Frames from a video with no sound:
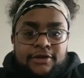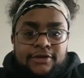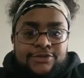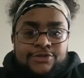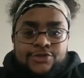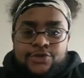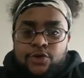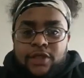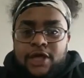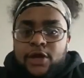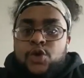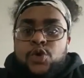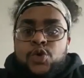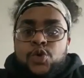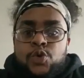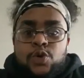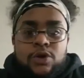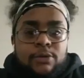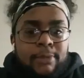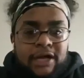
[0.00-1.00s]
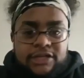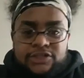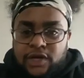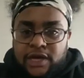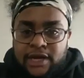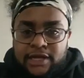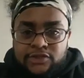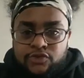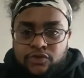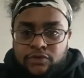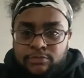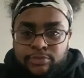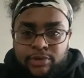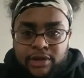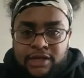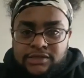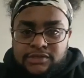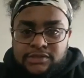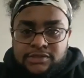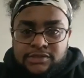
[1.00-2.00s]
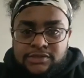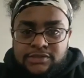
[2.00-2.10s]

So like, who am I trying to impress?